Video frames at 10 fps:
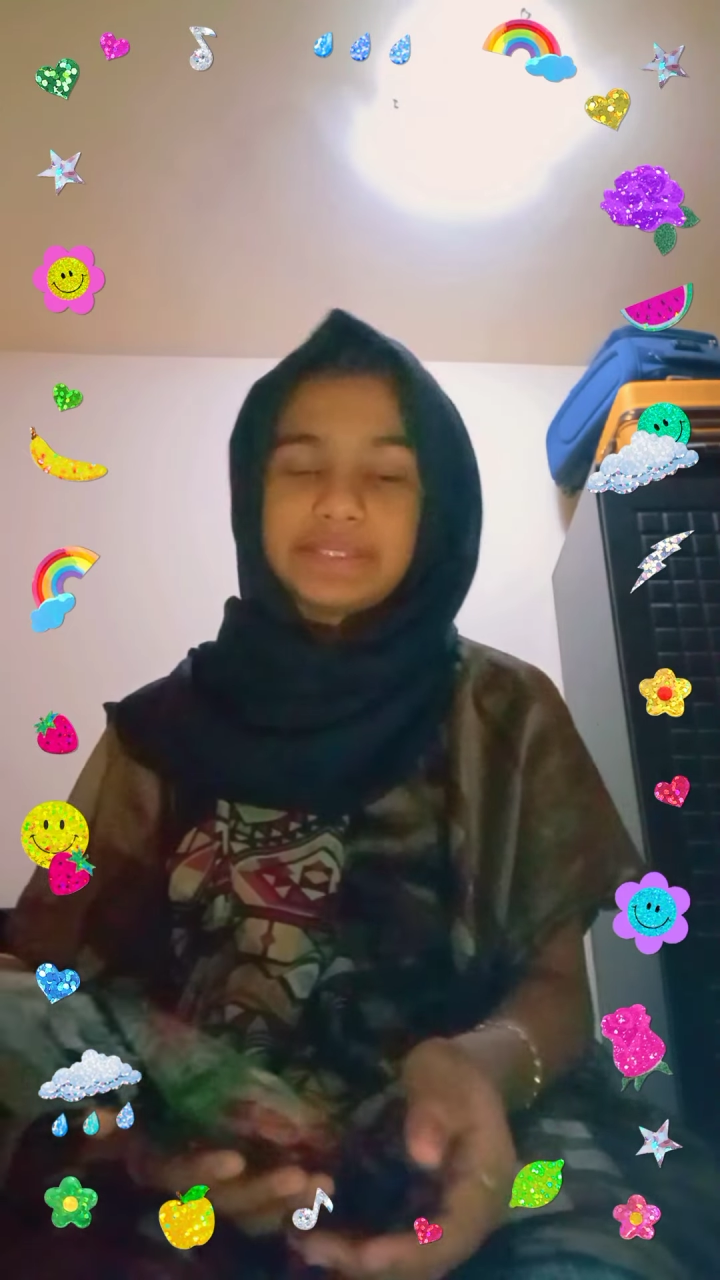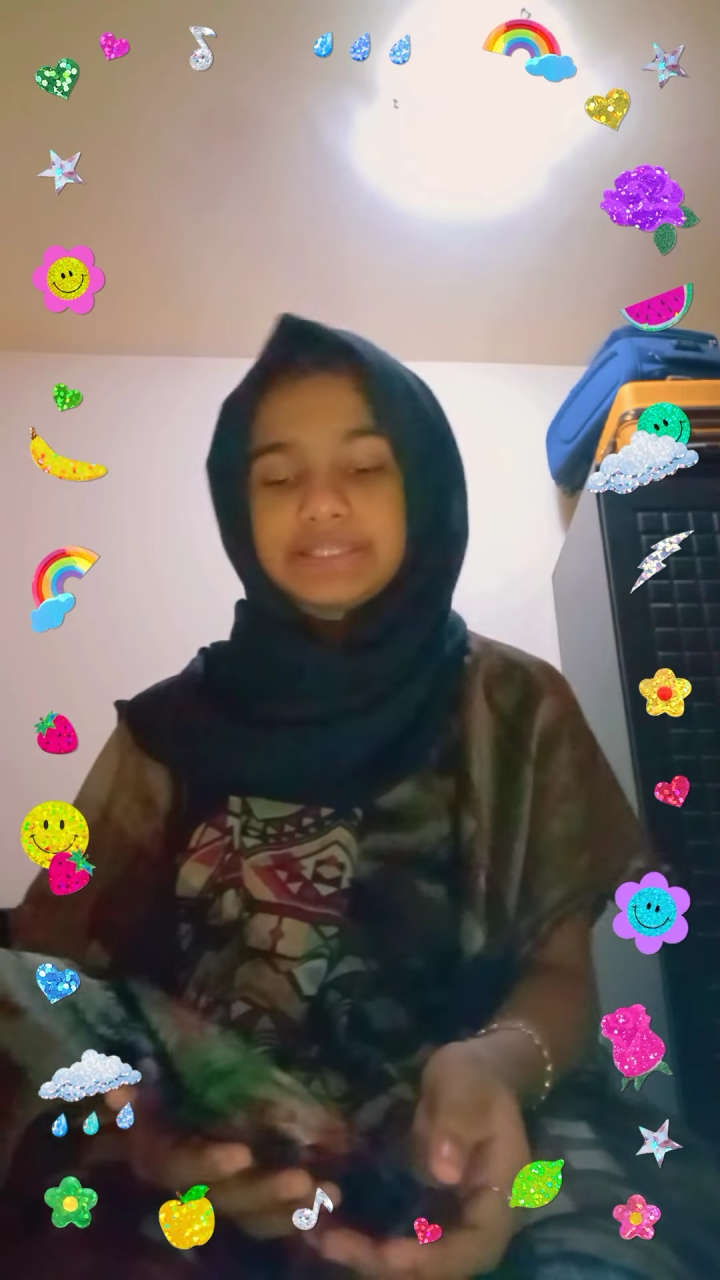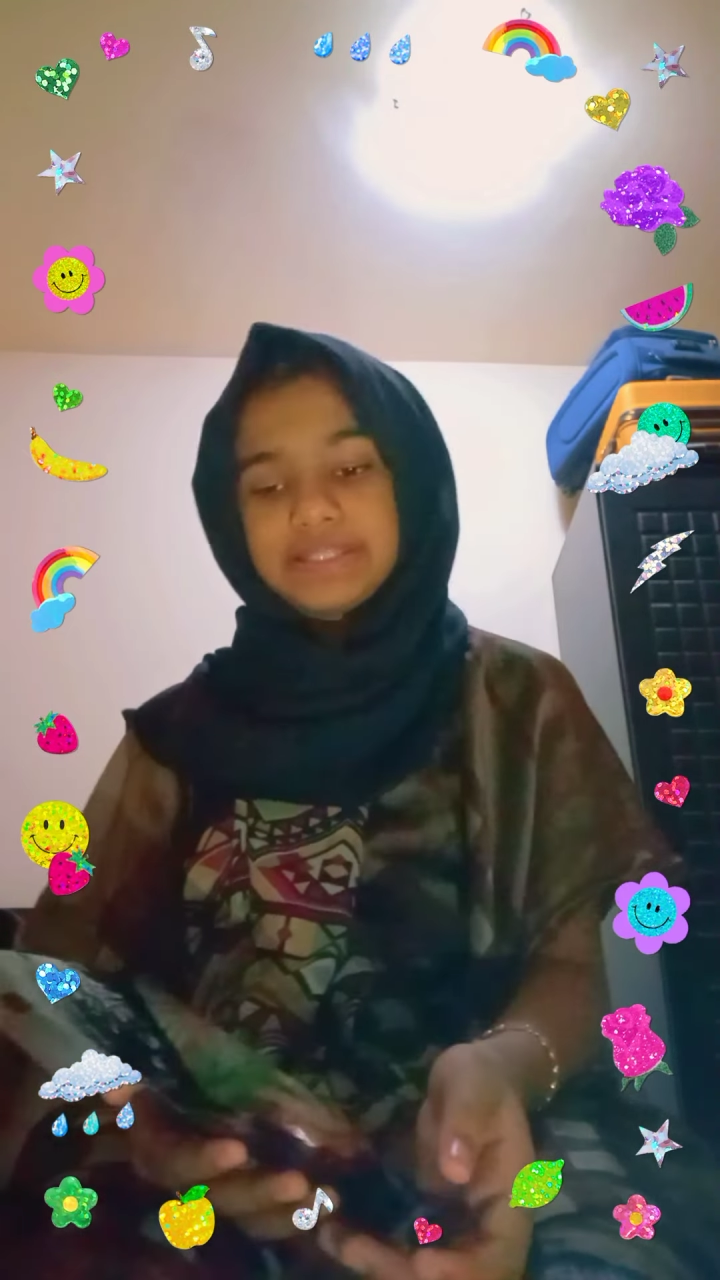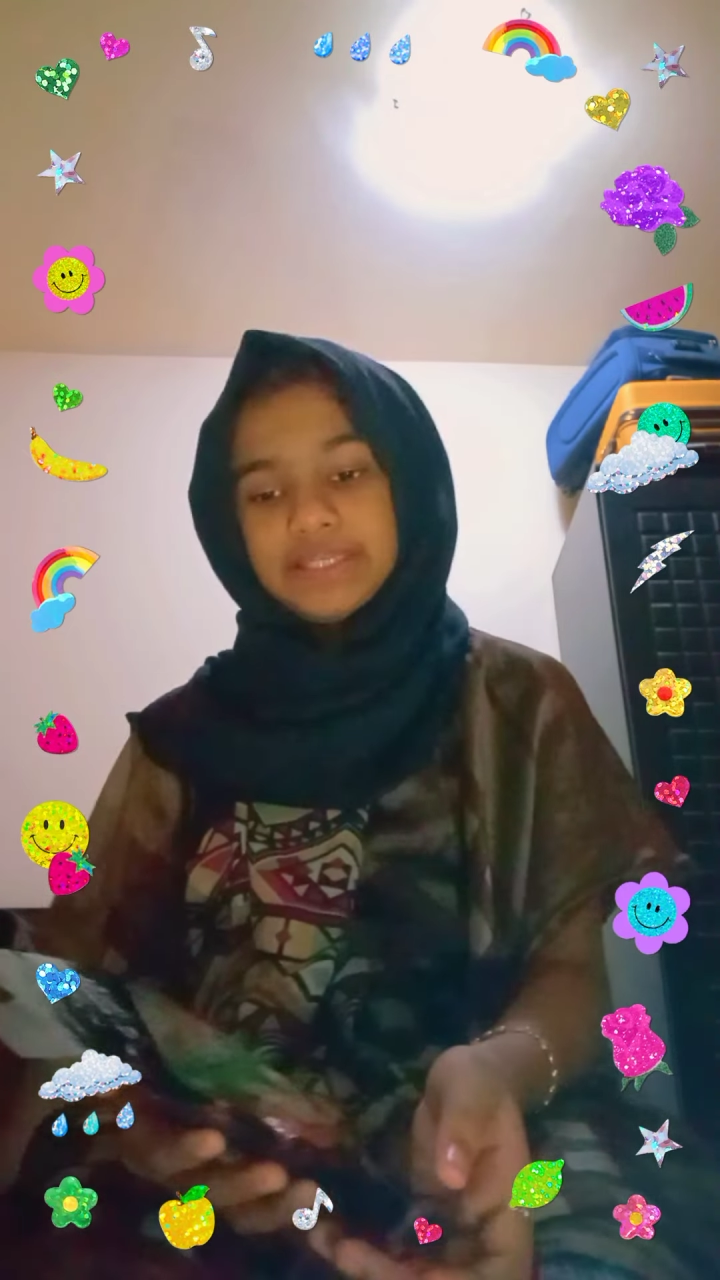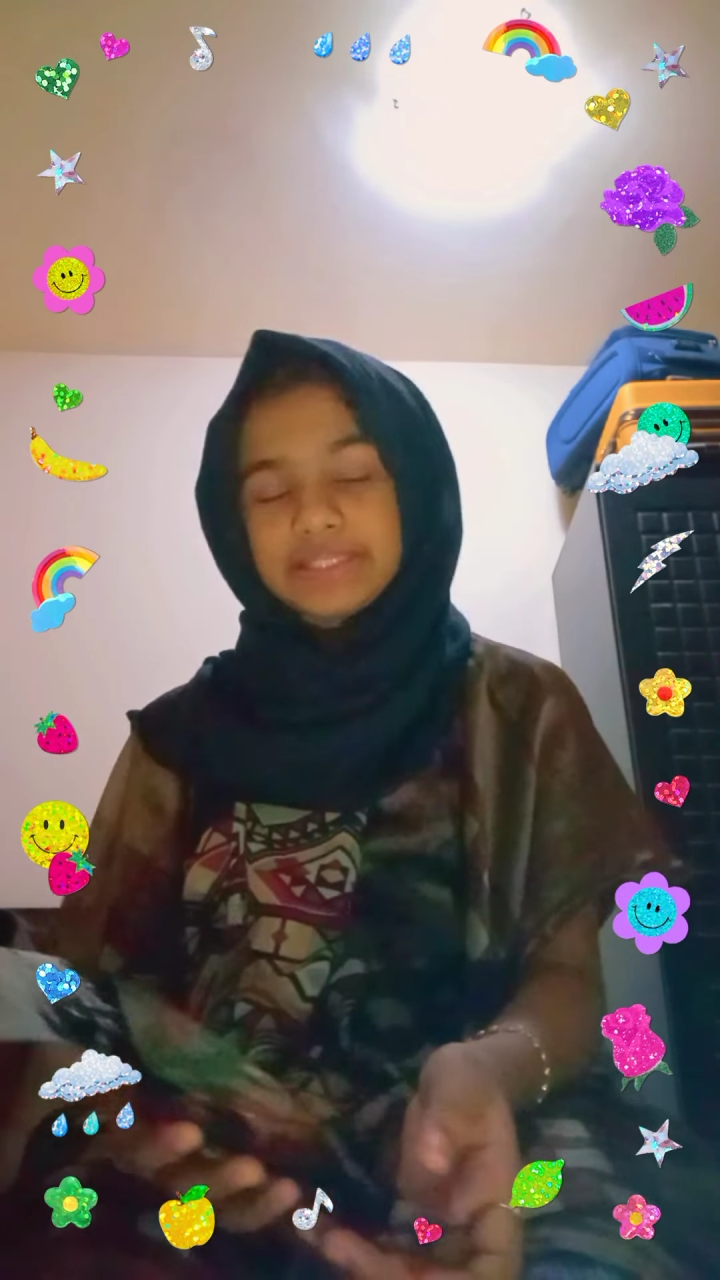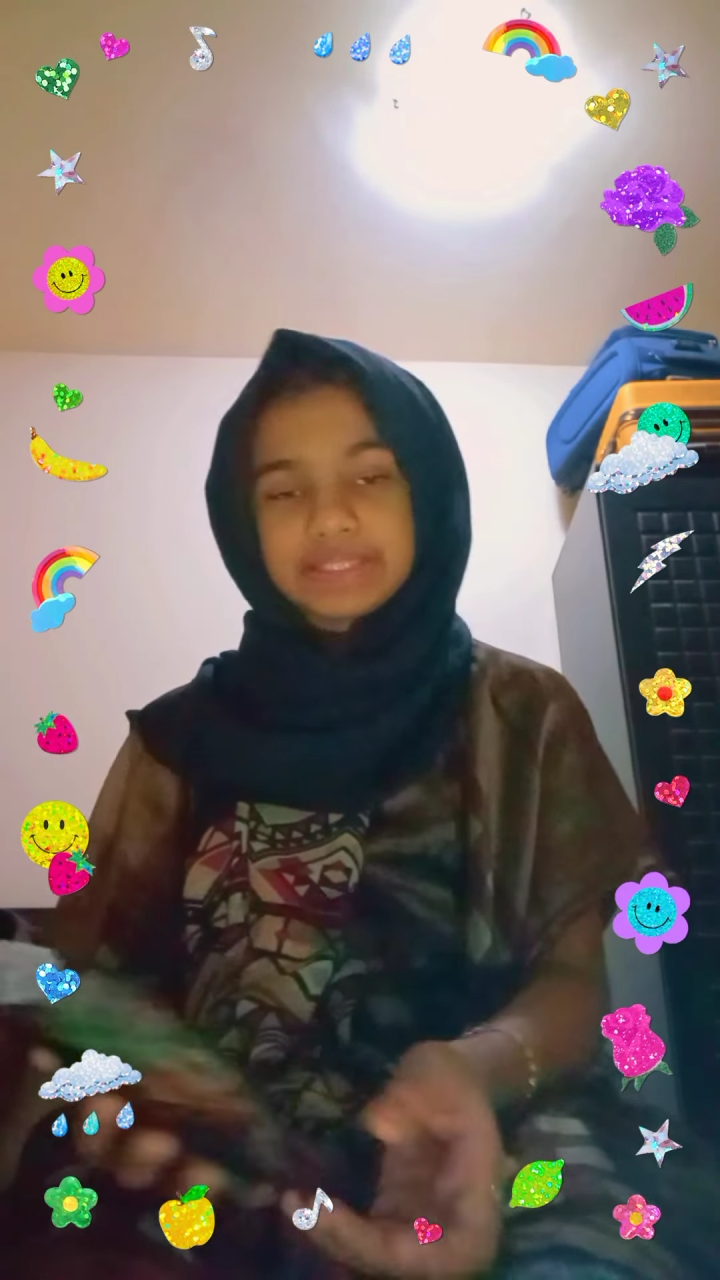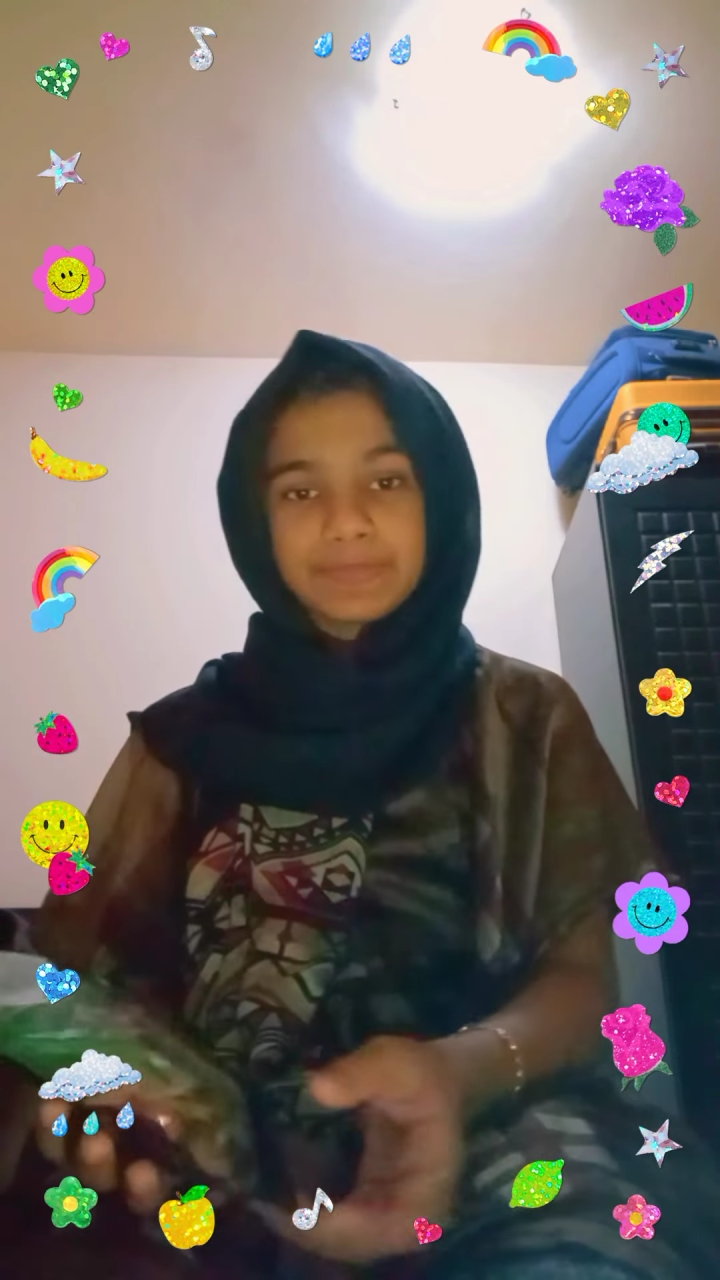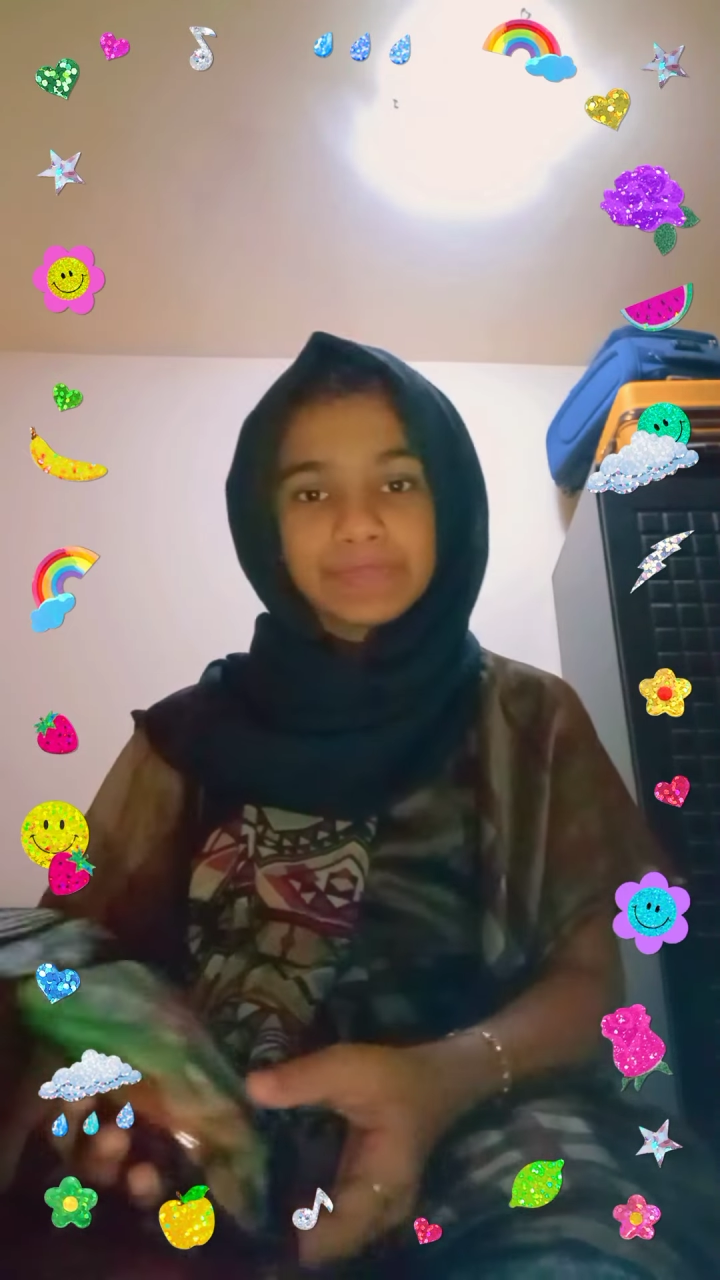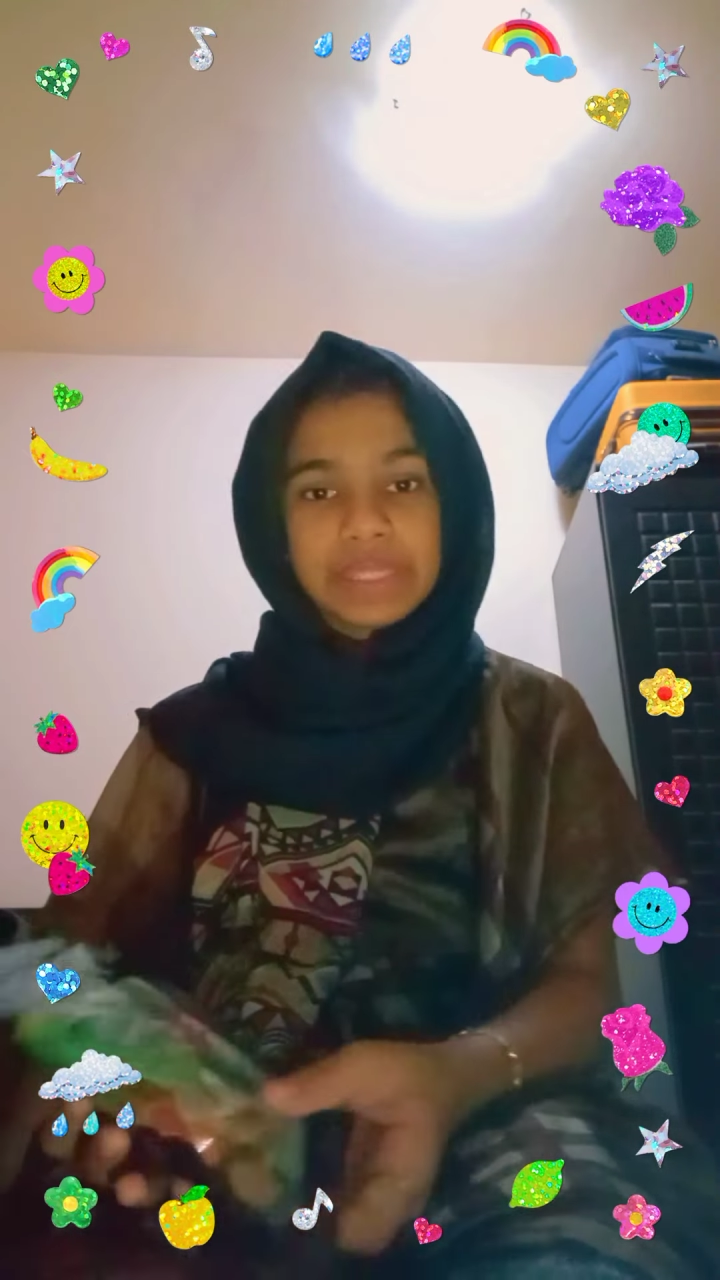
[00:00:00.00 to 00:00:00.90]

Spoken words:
these things.